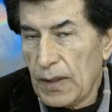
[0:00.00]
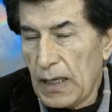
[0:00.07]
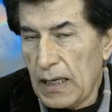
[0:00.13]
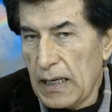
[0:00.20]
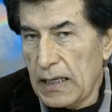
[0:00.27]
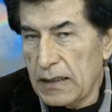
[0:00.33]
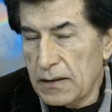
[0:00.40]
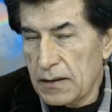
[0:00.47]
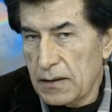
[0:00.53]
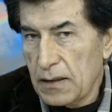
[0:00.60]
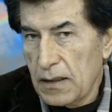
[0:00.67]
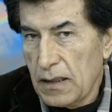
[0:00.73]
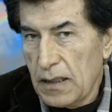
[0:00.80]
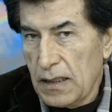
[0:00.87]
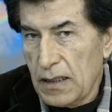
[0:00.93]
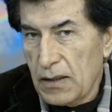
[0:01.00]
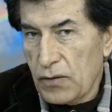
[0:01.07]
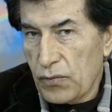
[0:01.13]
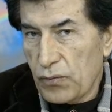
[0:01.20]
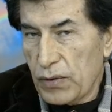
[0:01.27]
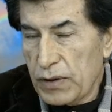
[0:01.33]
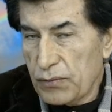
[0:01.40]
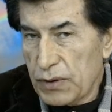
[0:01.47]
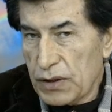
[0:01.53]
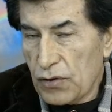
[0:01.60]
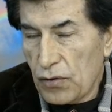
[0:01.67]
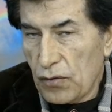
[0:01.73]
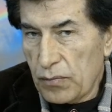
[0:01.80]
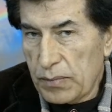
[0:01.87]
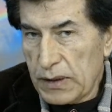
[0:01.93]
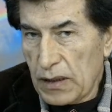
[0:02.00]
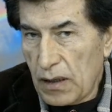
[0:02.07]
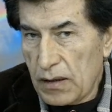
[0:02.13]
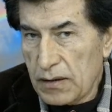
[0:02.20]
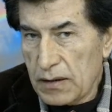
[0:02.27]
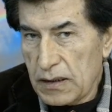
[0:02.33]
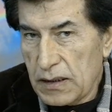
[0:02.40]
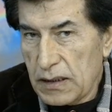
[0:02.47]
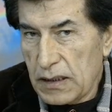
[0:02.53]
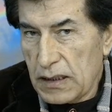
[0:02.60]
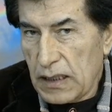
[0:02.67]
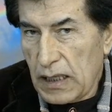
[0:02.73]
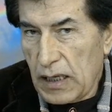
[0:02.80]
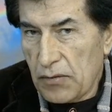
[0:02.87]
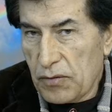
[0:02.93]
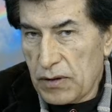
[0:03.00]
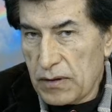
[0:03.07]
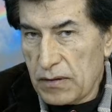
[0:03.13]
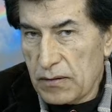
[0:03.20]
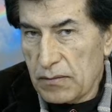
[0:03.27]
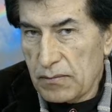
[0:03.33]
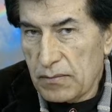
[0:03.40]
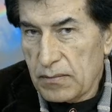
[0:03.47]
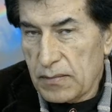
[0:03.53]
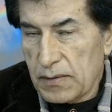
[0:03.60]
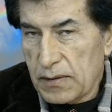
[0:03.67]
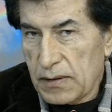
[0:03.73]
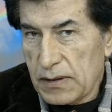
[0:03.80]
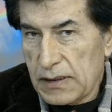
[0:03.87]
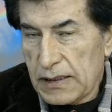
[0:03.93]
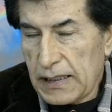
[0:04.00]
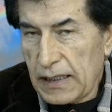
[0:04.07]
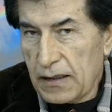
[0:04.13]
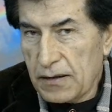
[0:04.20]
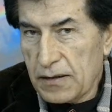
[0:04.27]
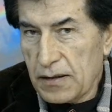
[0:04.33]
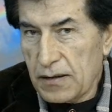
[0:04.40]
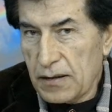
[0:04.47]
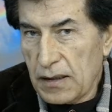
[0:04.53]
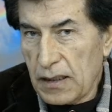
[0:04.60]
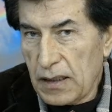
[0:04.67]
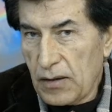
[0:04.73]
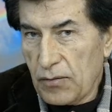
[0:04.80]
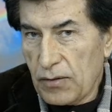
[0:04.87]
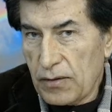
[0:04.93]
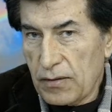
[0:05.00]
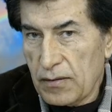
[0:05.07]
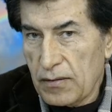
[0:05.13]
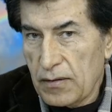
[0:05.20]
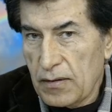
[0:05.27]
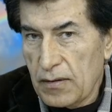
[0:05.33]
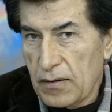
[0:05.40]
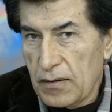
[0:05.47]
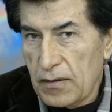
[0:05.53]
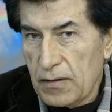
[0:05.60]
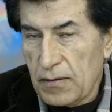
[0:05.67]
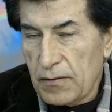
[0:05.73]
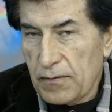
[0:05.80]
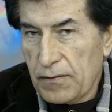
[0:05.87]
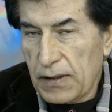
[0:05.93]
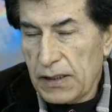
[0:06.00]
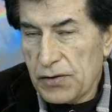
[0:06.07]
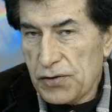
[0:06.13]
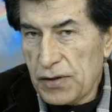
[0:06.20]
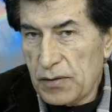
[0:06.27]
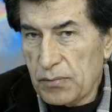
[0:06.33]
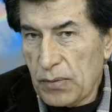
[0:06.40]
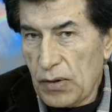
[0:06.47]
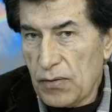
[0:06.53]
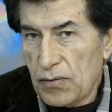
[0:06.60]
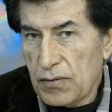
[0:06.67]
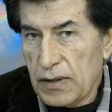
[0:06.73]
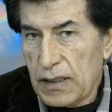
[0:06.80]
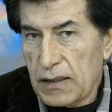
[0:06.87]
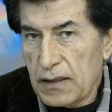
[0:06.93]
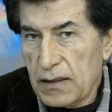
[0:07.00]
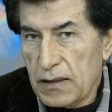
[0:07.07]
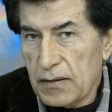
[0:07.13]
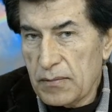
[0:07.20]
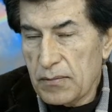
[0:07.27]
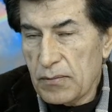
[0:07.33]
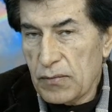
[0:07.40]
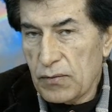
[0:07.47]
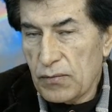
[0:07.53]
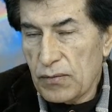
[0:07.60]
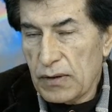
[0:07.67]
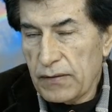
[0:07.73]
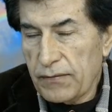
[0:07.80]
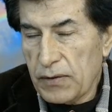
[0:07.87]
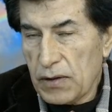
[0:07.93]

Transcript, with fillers: And when we go beyond our skeleton and our flesh and bone, and if we